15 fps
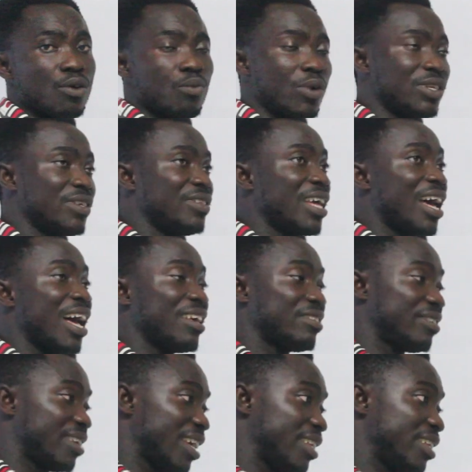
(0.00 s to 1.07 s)
which is the
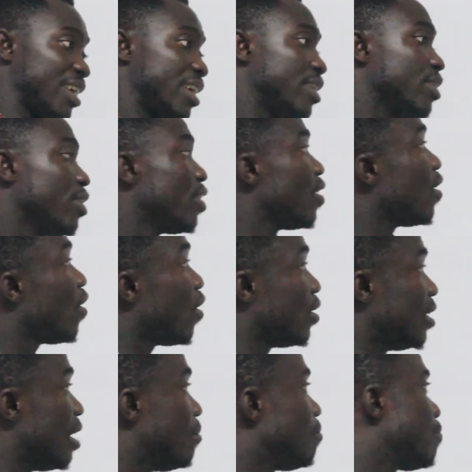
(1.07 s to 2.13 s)
ascending order.